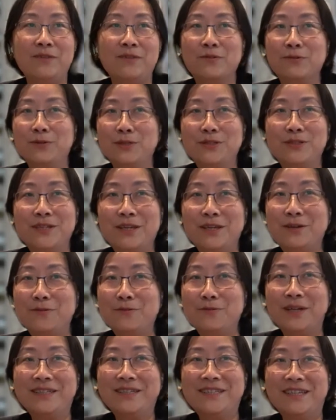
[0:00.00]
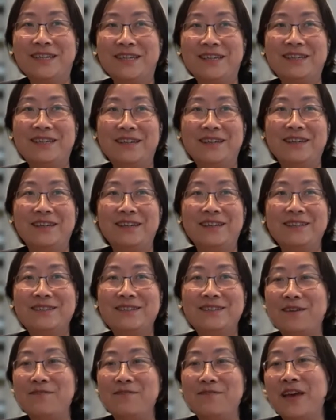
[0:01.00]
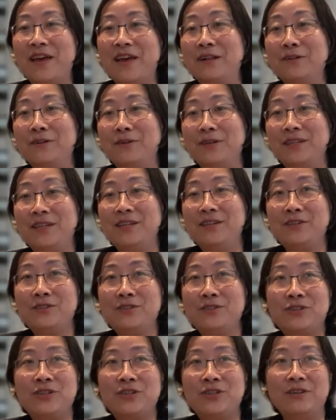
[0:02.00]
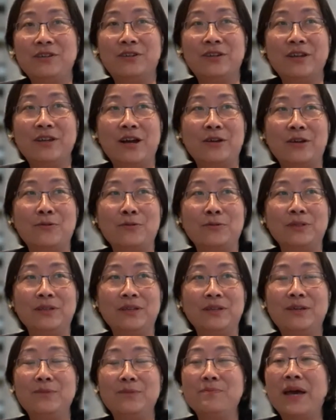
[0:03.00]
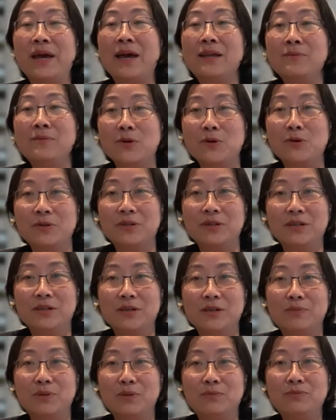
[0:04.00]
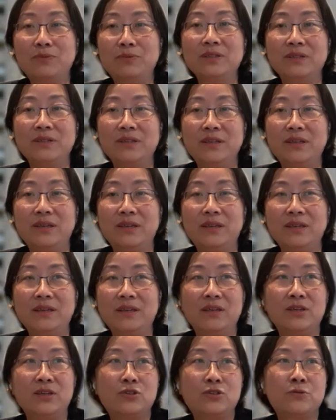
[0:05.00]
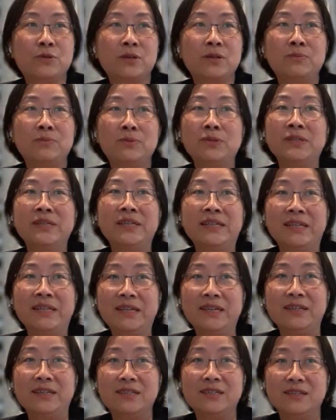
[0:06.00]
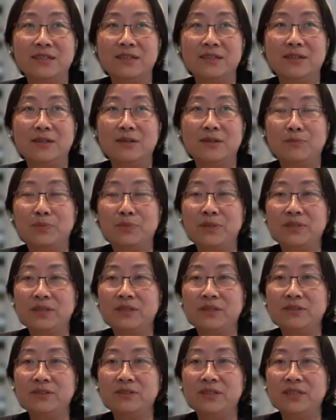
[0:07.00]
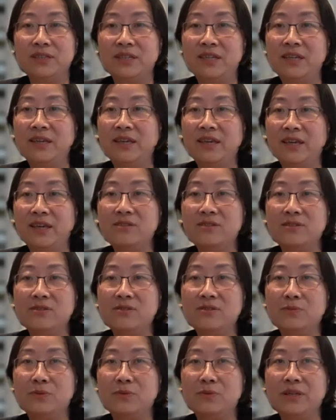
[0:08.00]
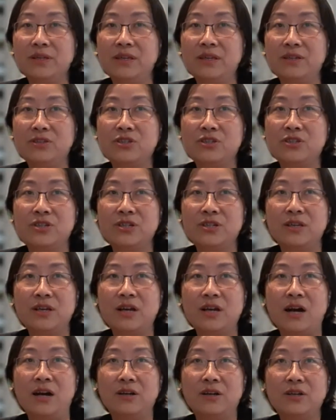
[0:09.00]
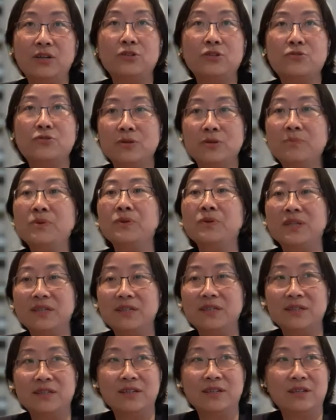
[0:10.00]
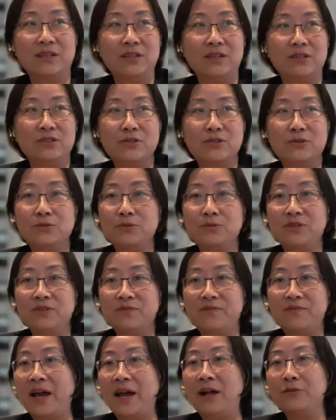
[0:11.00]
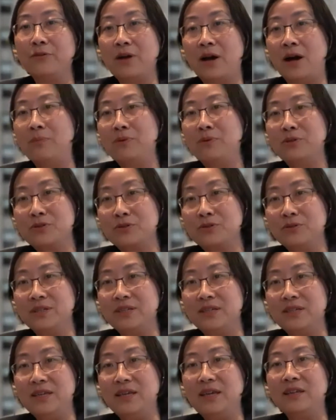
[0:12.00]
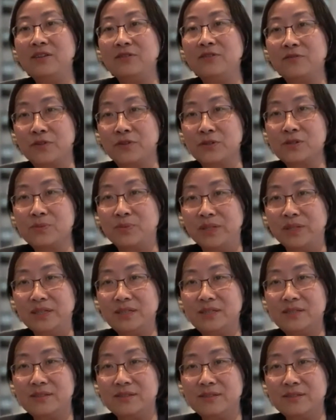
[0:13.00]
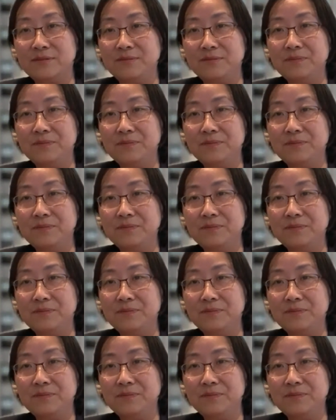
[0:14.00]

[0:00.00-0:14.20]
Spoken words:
everyone to take away today, it's that value and ESG are not only compatible, but really inextricably linked, particularly in cases where ESG contributed to the value opportunity in the first place.